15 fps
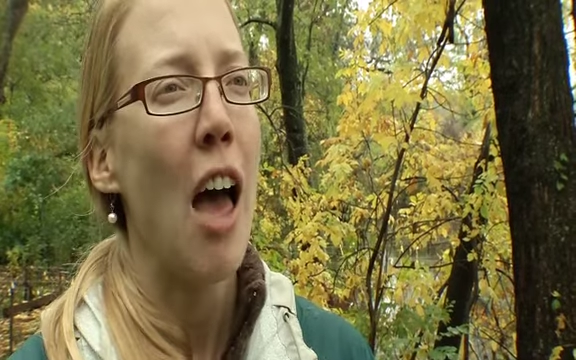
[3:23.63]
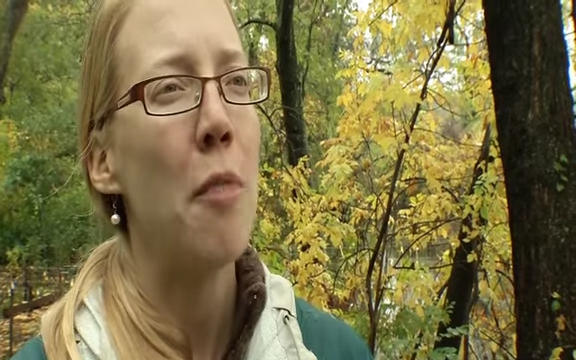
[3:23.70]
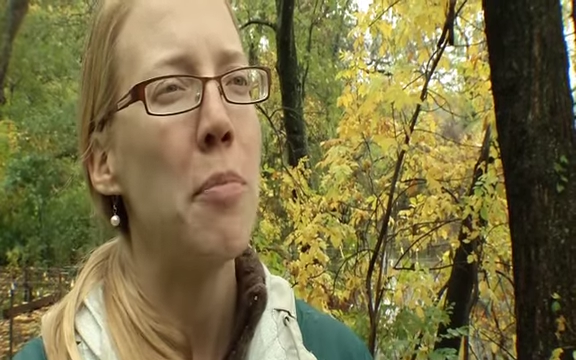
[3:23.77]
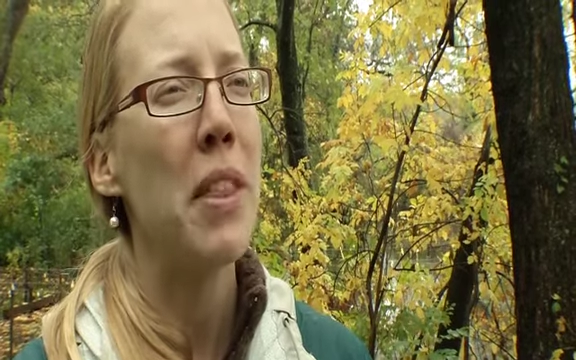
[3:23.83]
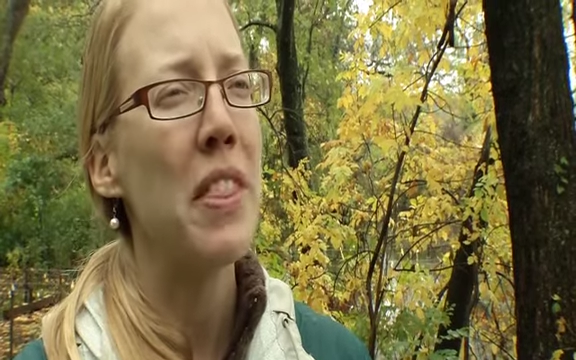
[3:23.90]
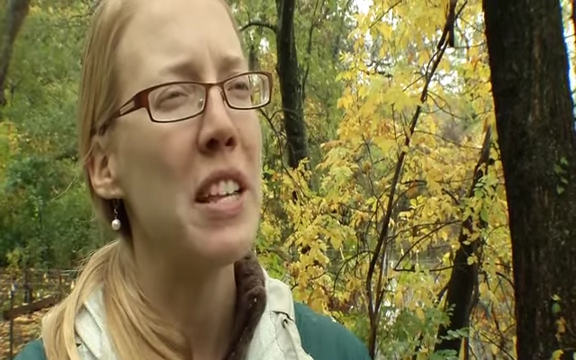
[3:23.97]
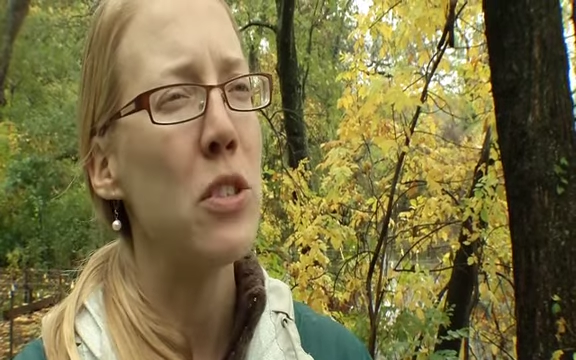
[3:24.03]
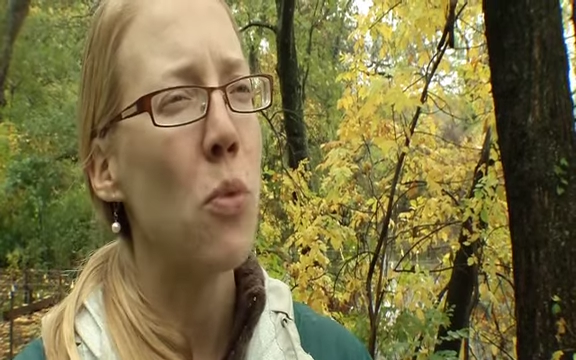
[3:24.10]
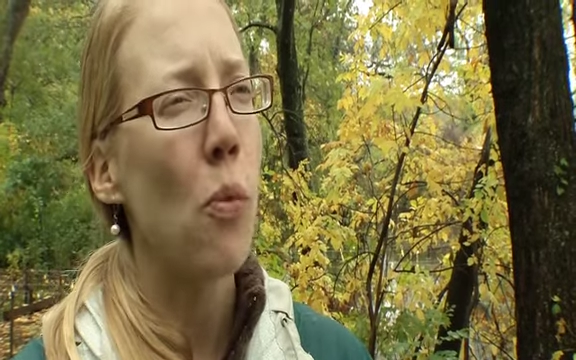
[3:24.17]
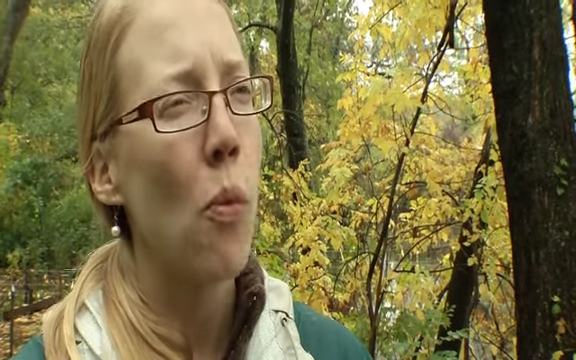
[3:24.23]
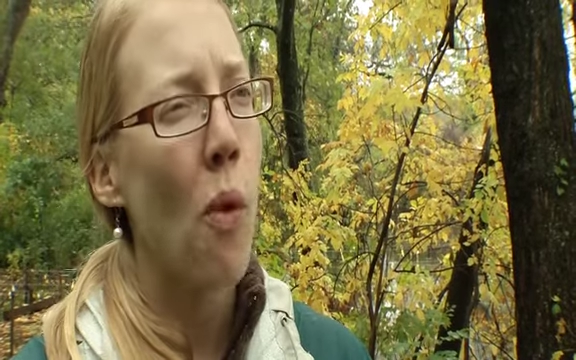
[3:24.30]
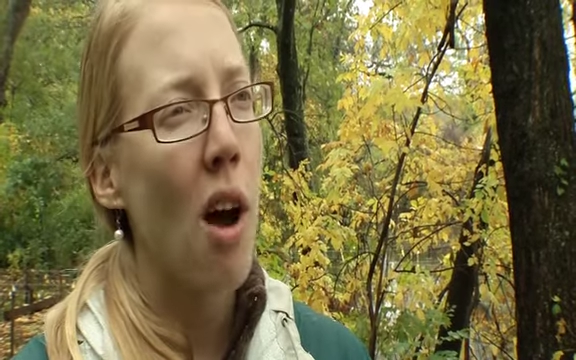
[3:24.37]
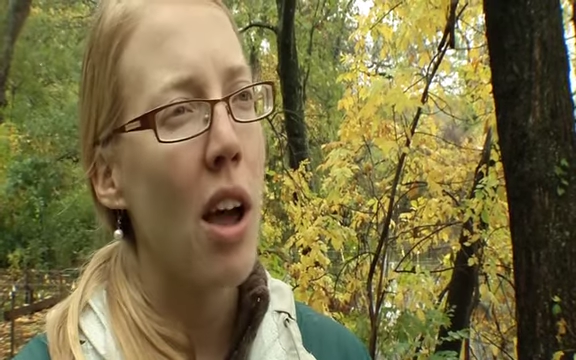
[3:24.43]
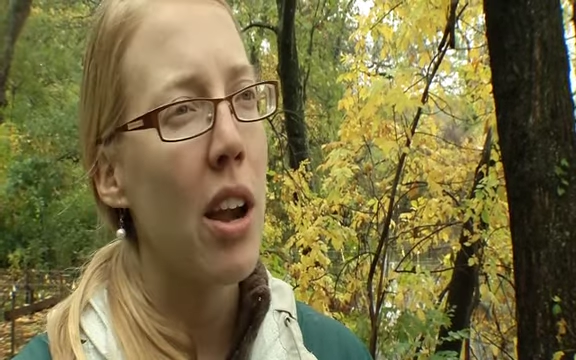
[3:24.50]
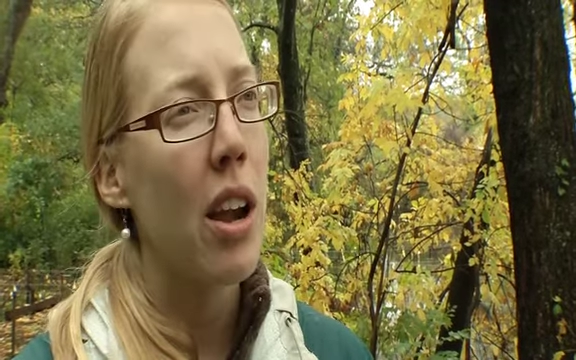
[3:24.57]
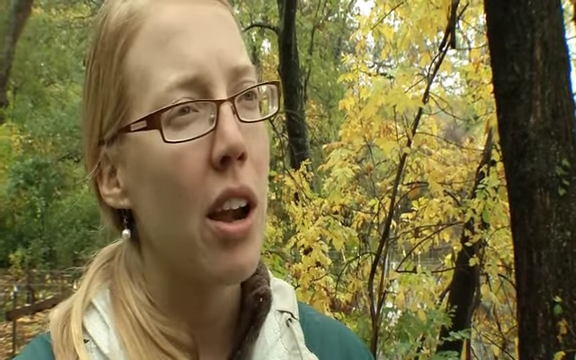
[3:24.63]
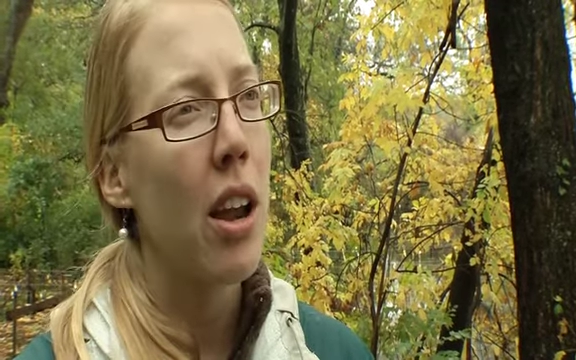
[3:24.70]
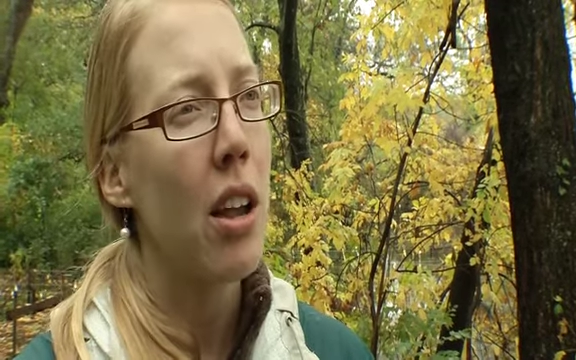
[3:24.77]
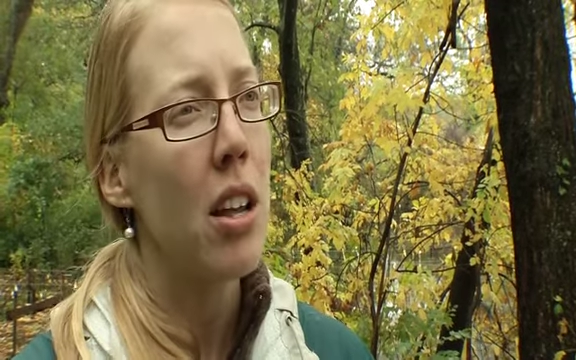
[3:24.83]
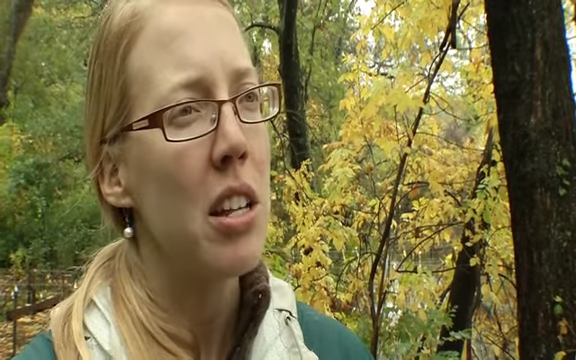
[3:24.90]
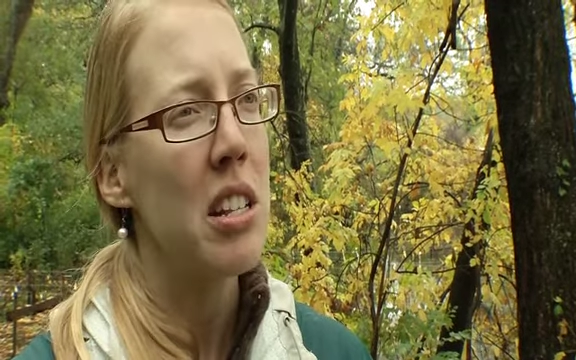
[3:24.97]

have been these one